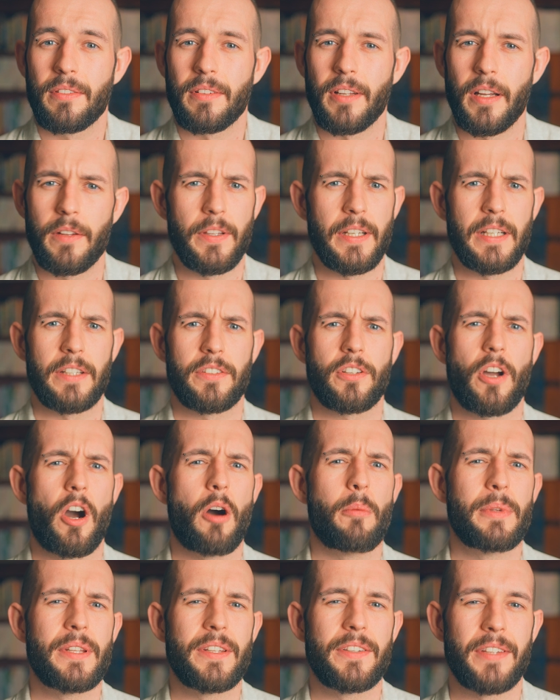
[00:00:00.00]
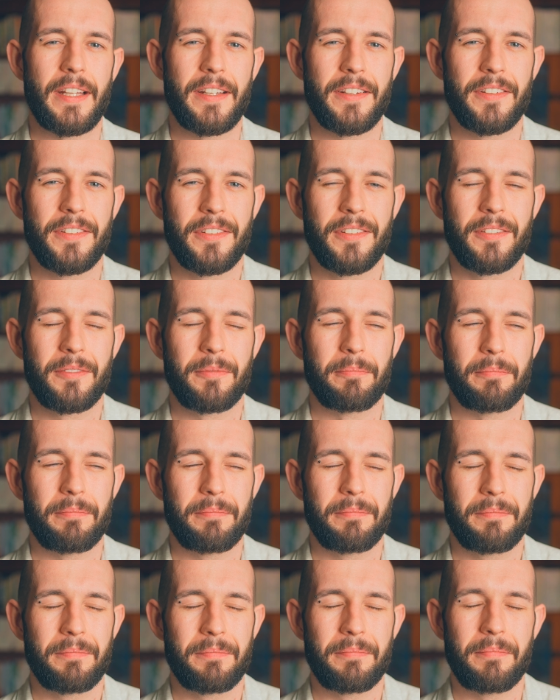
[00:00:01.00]
I think it's common sense,
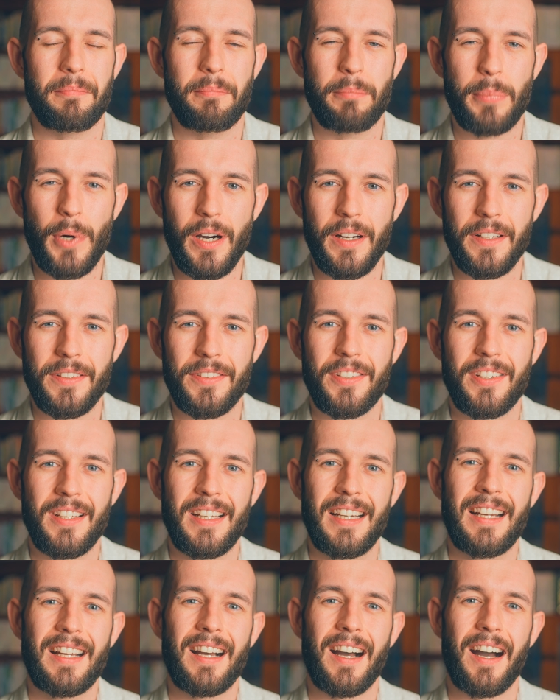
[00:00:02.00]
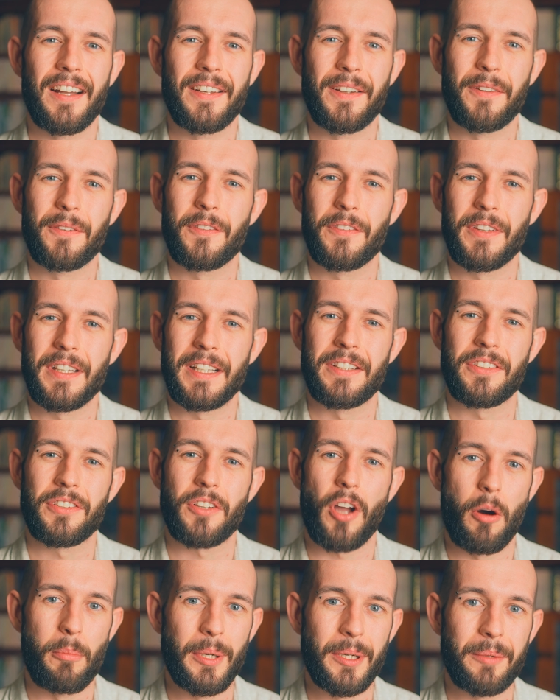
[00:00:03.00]
but I don't think it's
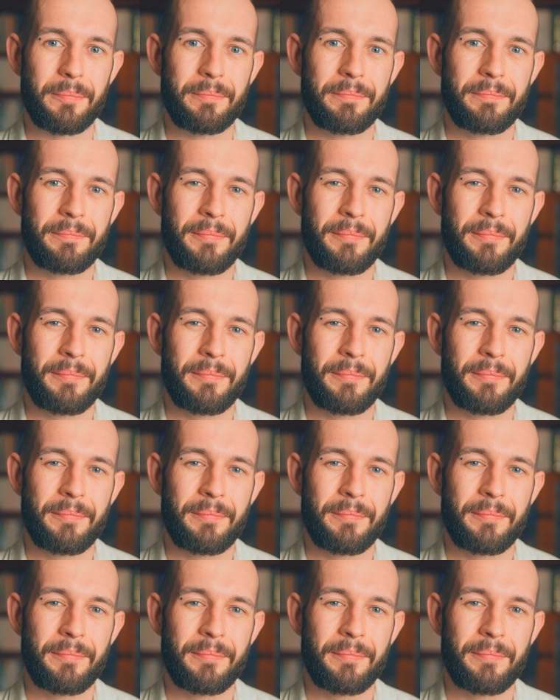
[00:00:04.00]
common.